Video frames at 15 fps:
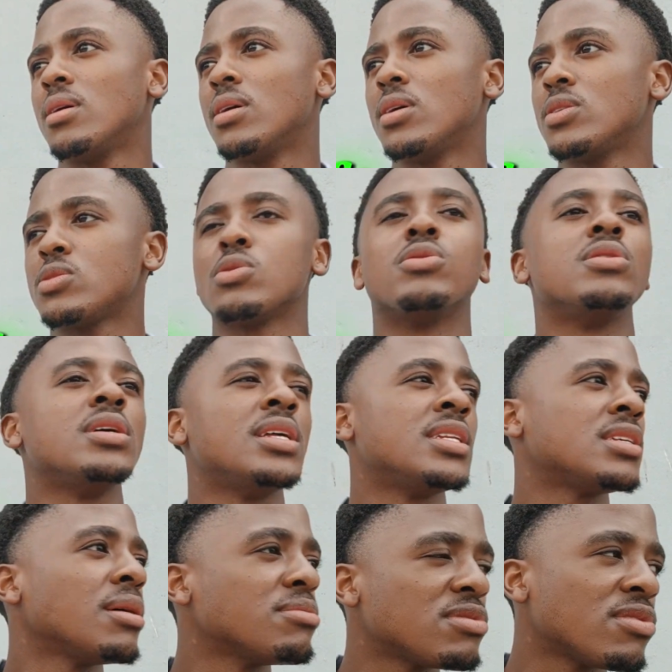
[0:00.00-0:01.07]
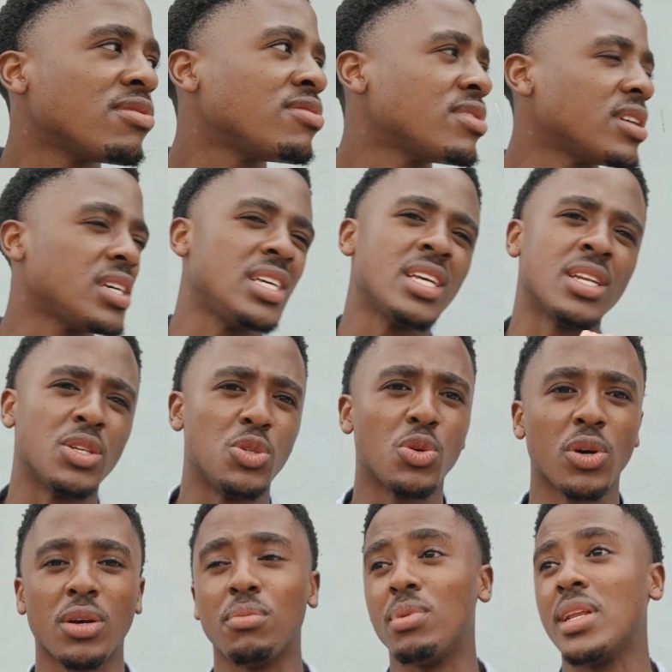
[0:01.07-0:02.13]
So in terms of an
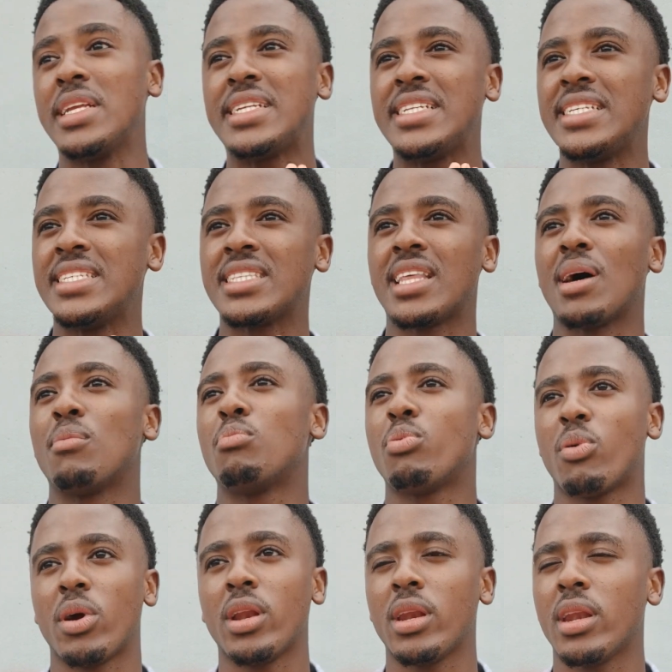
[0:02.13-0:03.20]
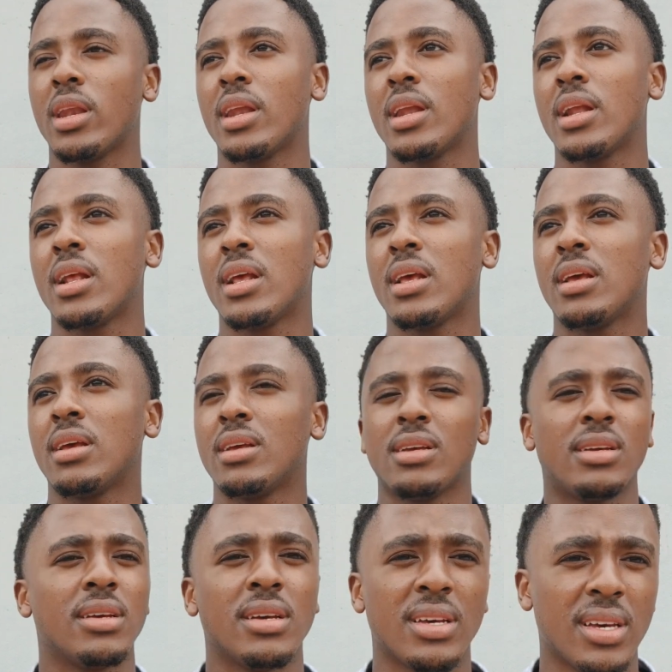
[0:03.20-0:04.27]
enjoyability standpoint,
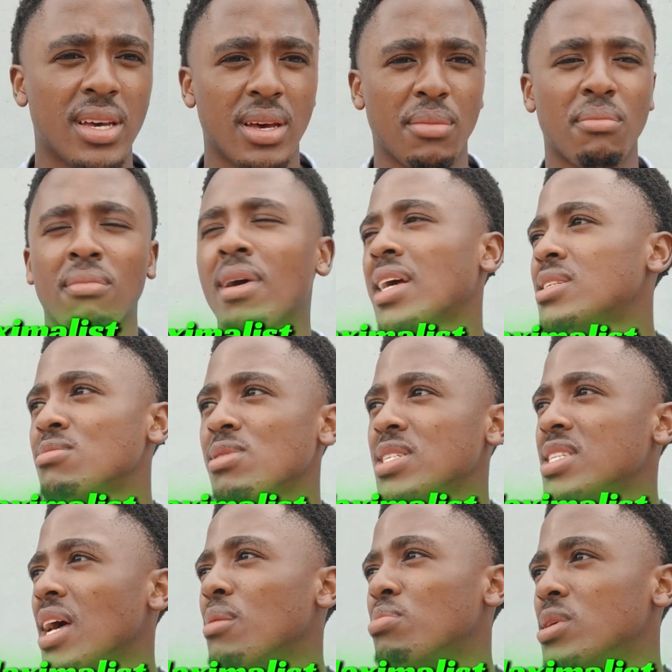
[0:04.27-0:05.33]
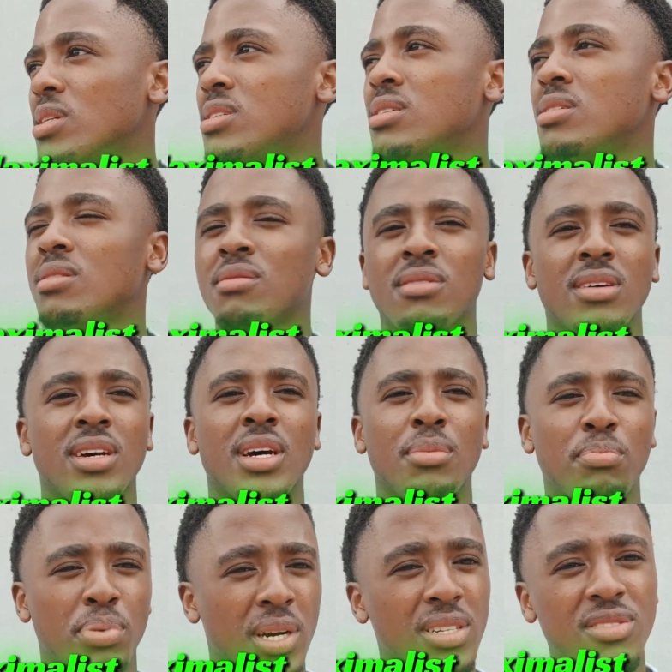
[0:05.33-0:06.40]
maximalist
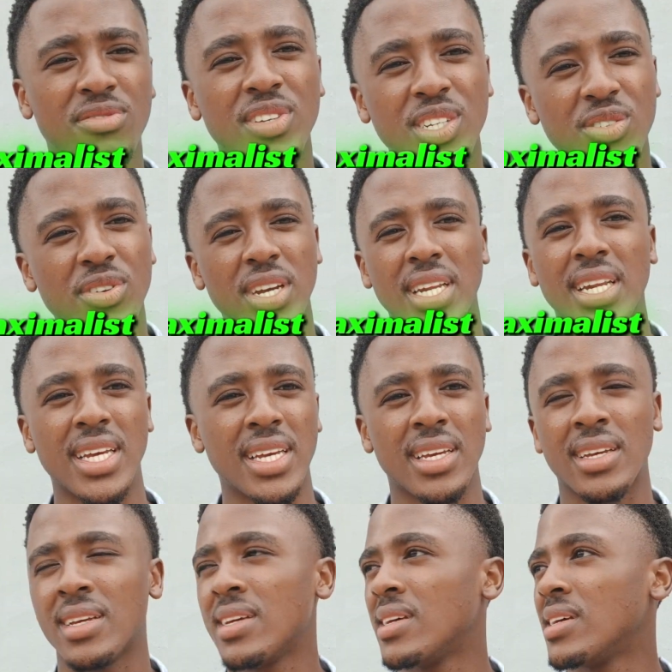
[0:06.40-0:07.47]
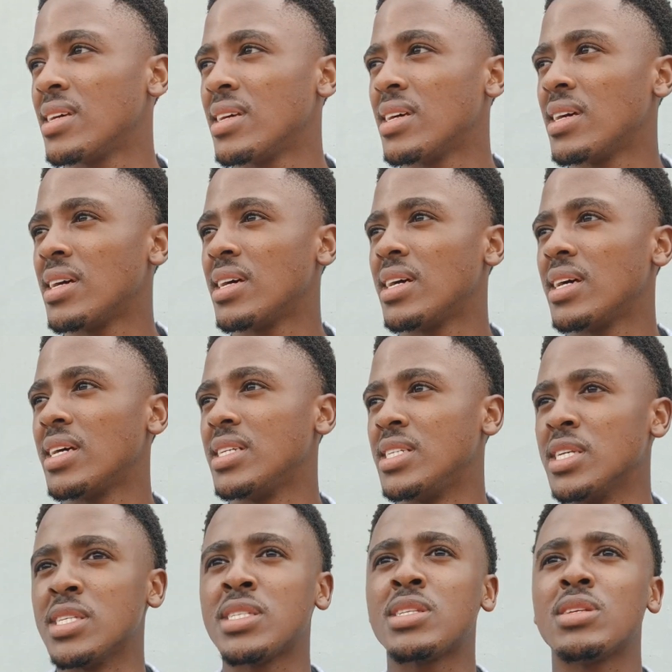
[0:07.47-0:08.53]
hypertrophy training
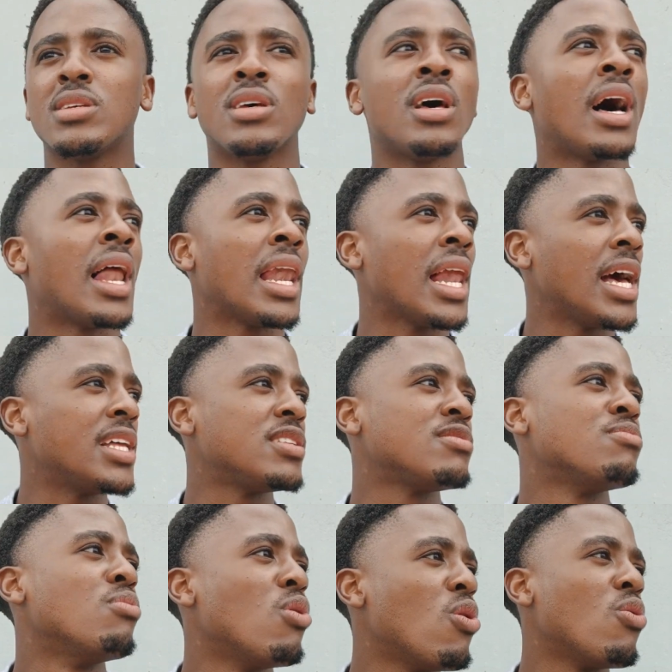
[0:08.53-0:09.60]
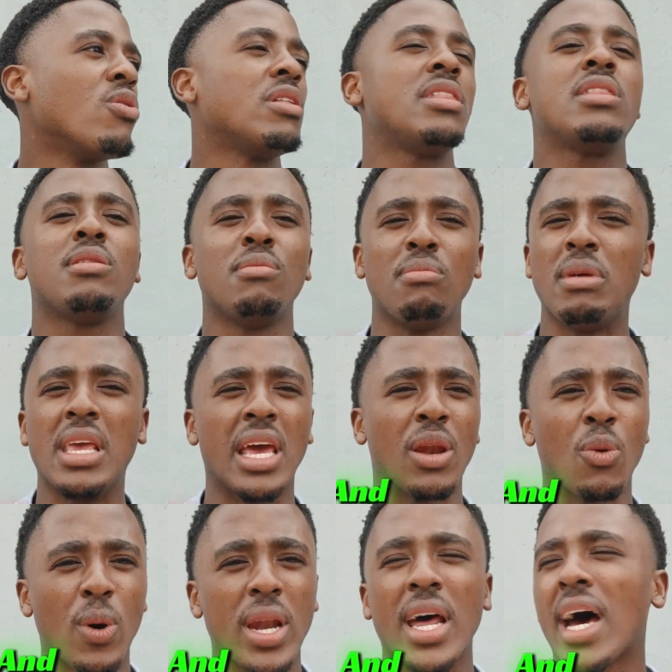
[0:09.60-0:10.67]
just aligns more with me and
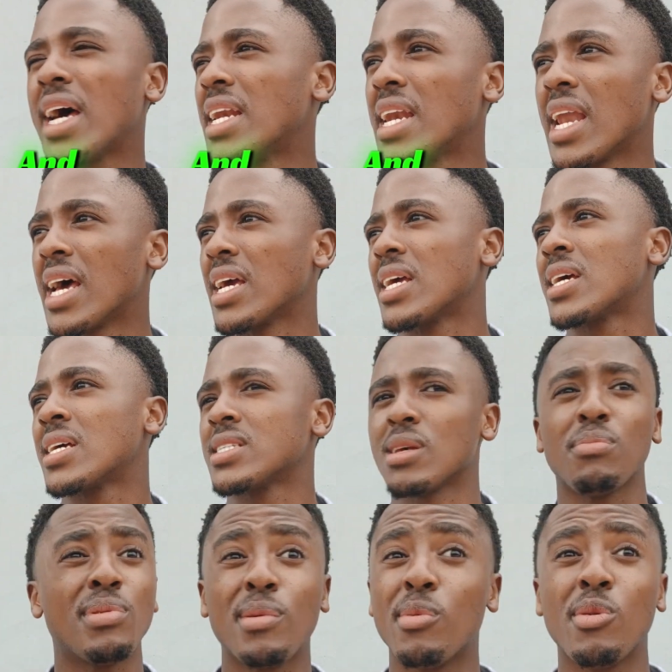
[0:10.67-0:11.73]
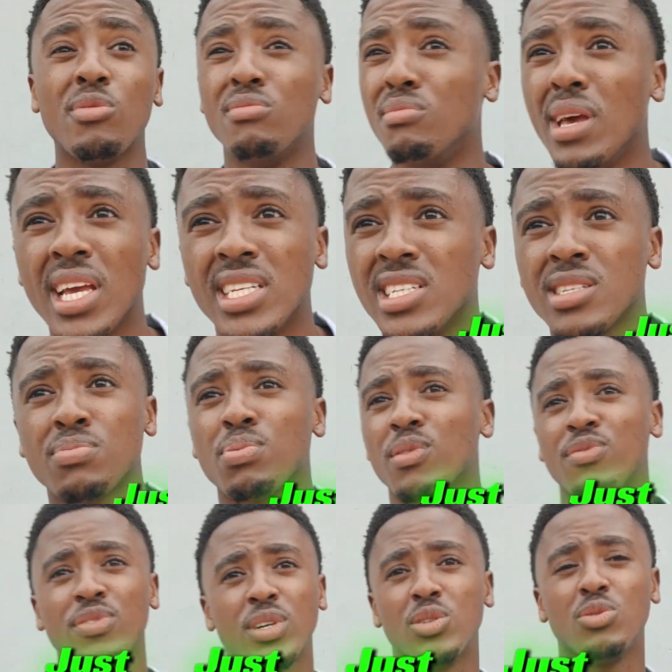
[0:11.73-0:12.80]
what I'd like. Some people may just
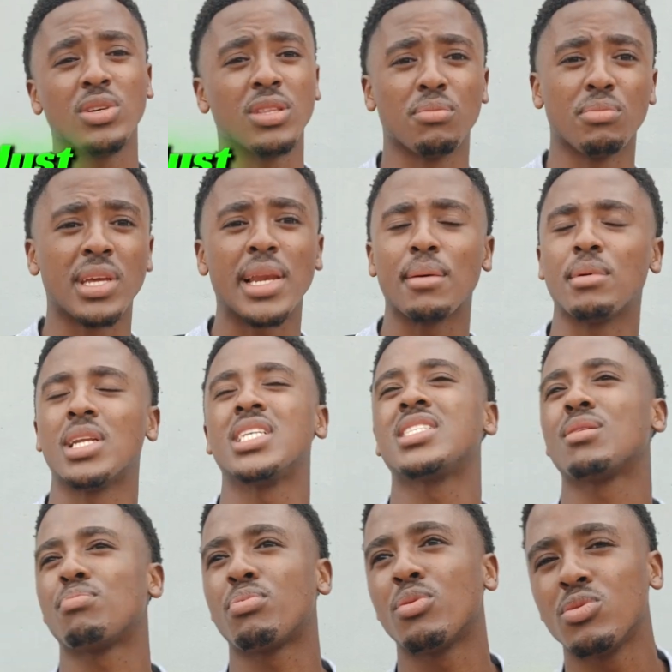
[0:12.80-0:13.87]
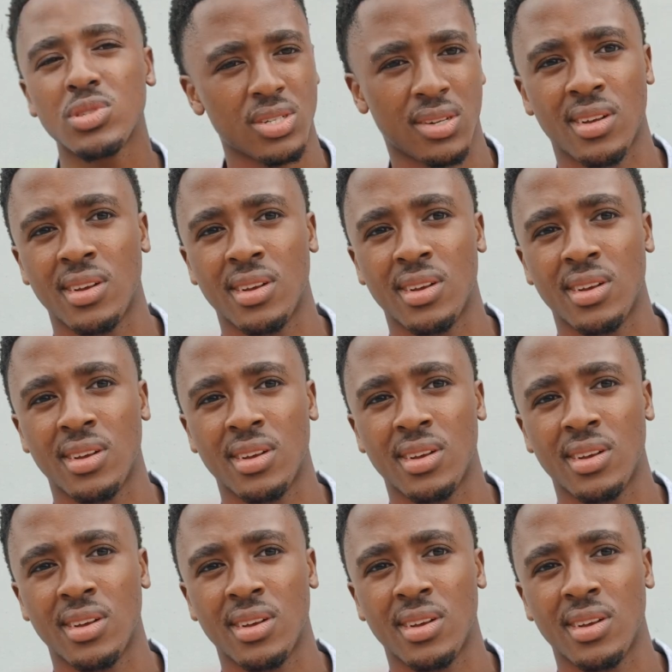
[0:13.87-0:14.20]
prefer doing the minimalist approach.